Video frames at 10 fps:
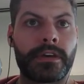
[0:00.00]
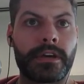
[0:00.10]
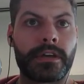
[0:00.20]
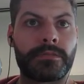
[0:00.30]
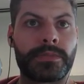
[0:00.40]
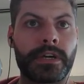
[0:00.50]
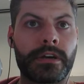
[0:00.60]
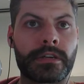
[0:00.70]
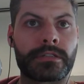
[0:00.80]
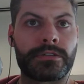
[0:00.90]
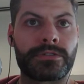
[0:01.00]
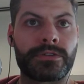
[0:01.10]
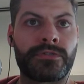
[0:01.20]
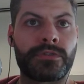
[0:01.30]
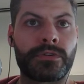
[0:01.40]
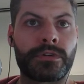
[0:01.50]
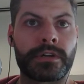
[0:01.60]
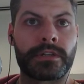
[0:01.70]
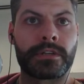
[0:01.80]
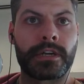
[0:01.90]
And PRX004
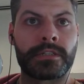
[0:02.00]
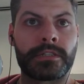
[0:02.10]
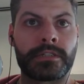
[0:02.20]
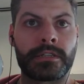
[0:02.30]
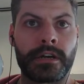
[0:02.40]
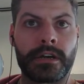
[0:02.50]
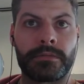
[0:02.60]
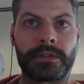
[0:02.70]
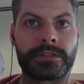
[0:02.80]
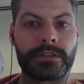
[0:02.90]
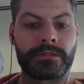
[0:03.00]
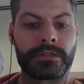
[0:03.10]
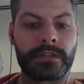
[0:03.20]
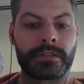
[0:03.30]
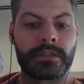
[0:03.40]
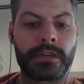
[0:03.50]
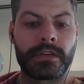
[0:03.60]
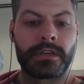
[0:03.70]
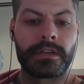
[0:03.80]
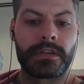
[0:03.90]
in ATTR amyloidosis,
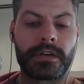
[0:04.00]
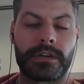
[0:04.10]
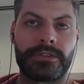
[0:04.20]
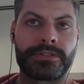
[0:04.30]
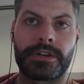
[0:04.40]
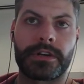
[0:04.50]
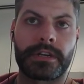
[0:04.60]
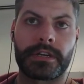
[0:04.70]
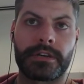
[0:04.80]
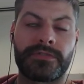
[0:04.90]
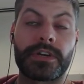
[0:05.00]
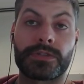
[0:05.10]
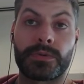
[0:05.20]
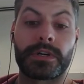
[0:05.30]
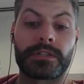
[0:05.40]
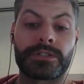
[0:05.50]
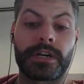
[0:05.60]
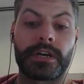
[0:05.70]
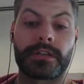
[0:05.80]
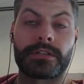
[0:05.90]
they're starting a phase 1
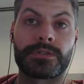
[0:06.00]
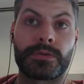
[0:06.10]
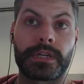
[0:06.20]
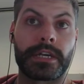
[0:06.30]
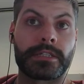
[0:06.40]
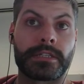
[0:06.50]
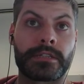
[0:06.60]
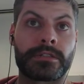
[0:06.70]
trial in 2018.